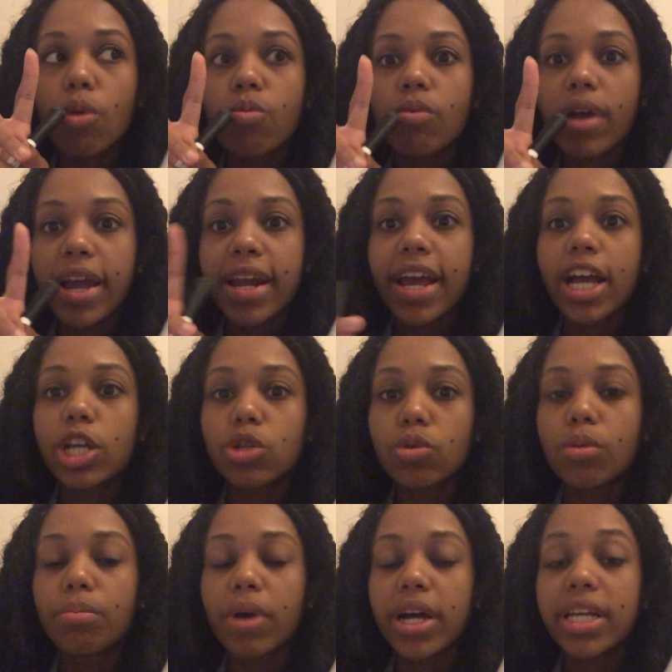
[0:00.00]
an actual
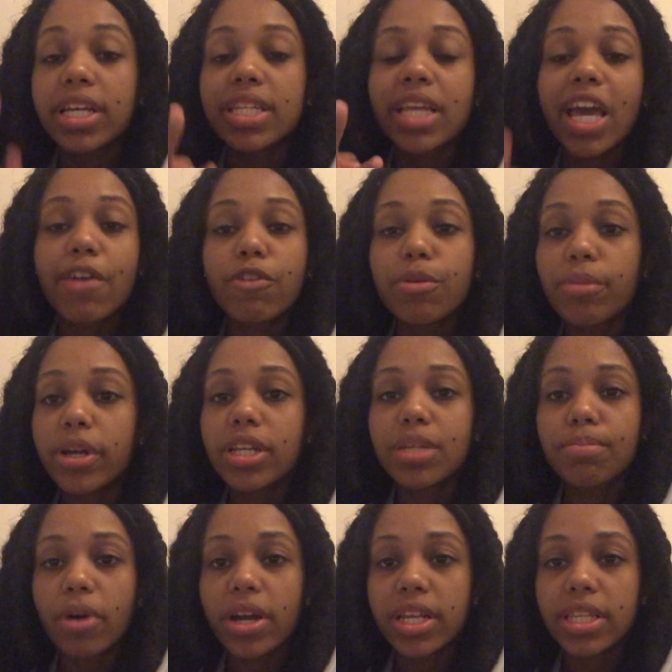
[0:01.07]
body, because everybody's
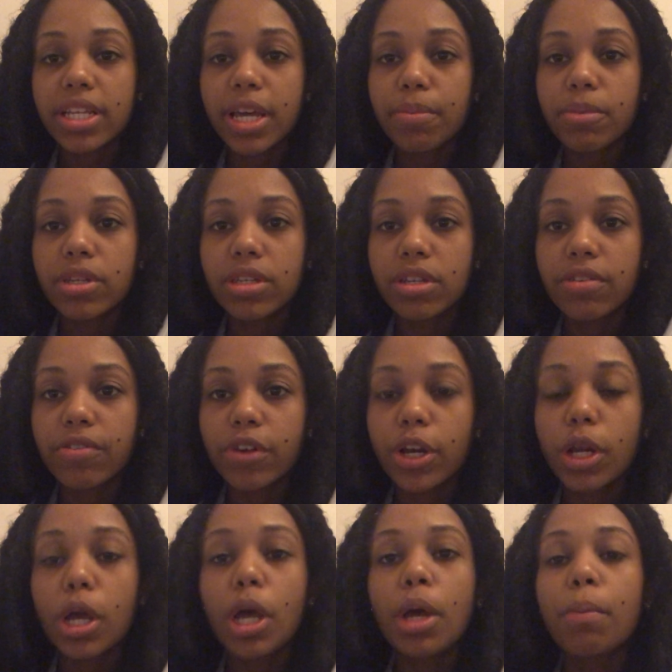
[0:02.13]
body type is different,
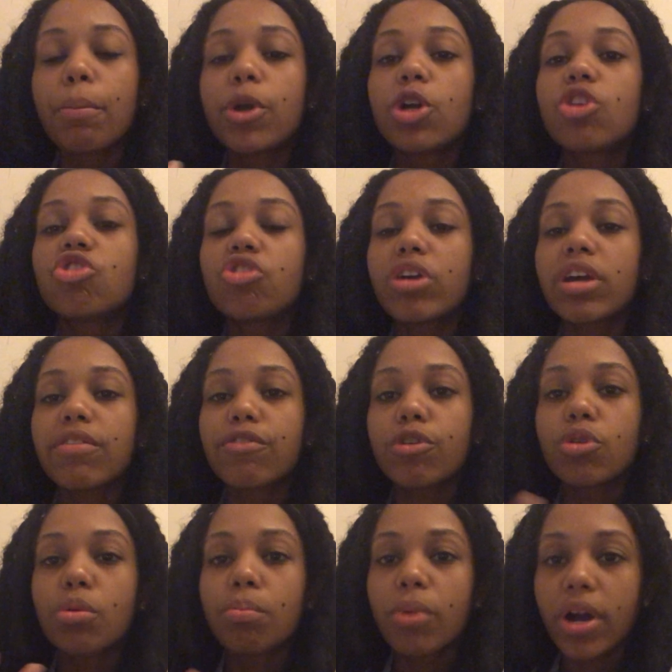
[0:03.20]
but you're drawing it for
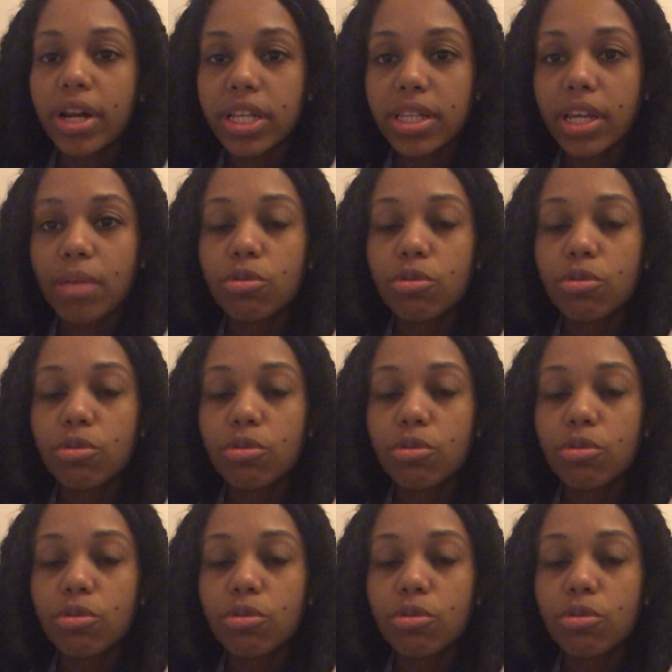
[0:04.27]
the body type.